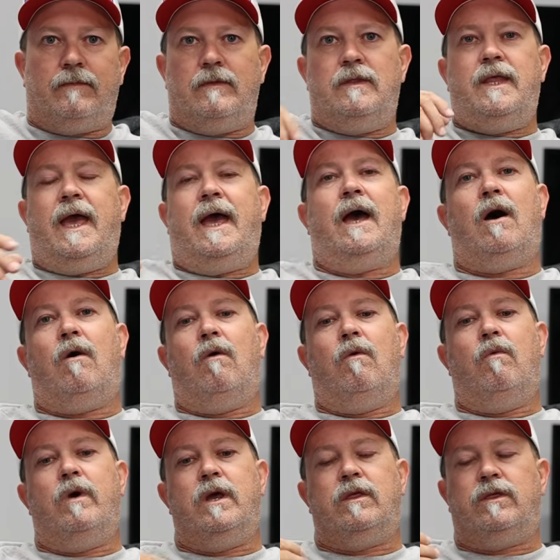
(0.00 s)
now
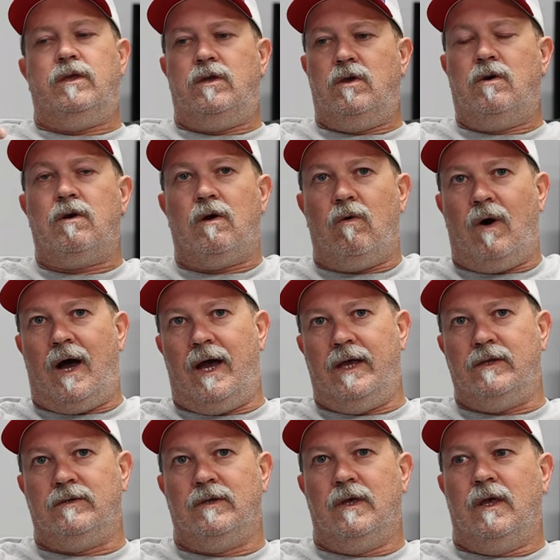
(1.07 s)
with
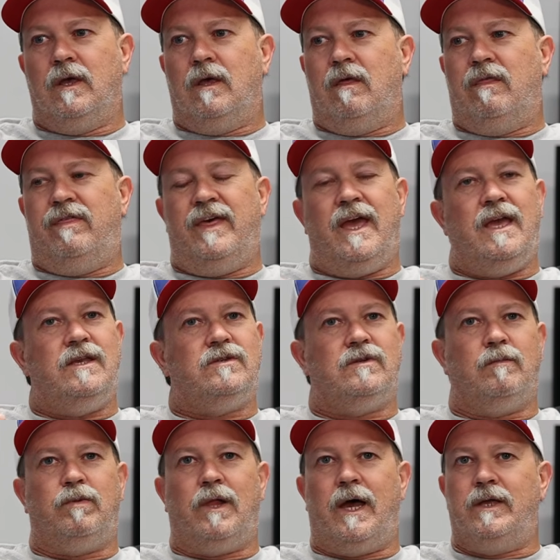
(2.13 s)
Eurowise, they
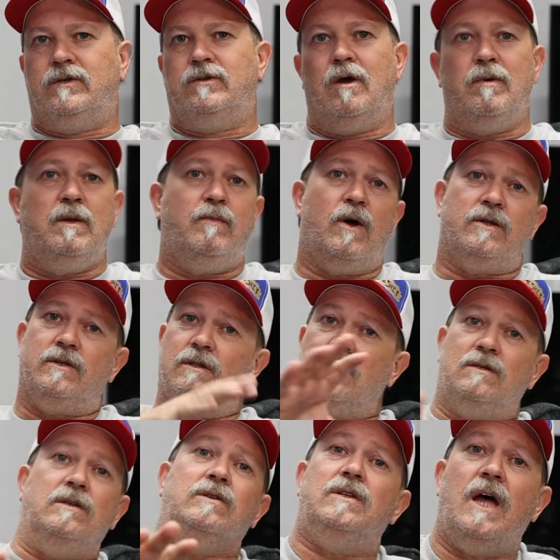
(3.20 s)
supply so many parts, and
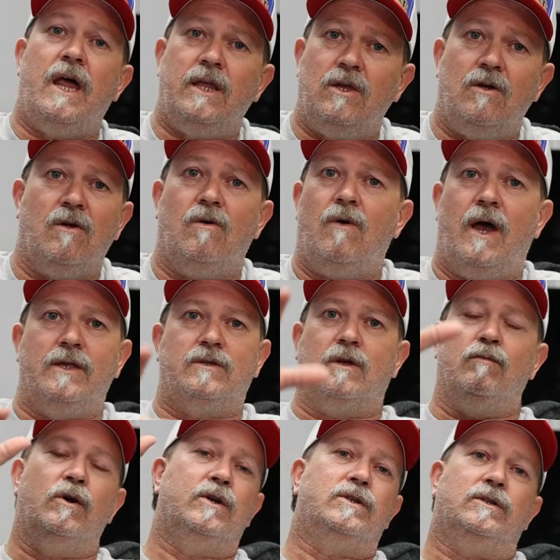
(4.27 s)
this is not a Eurowise
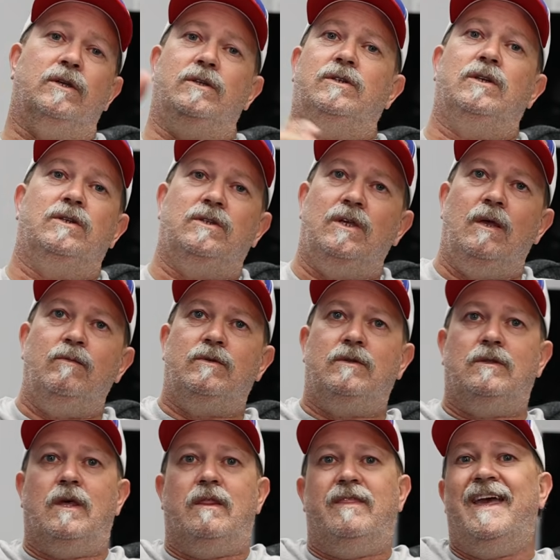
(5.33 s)
commercial. It just seems
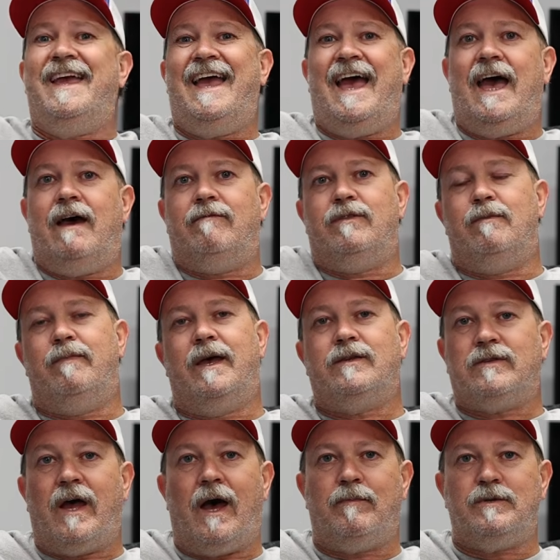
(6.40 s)
that they have the
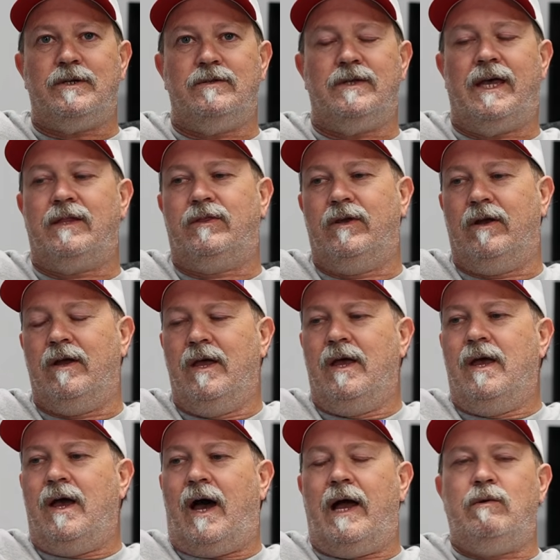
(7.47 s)
best options out there.
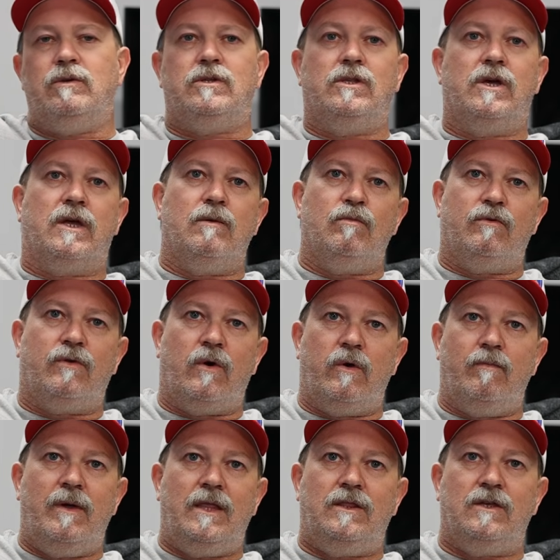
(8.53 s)
I was looking before
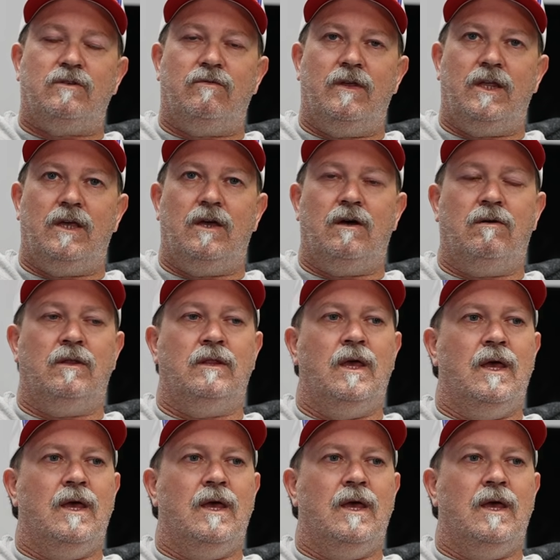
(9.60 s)
we made this video, and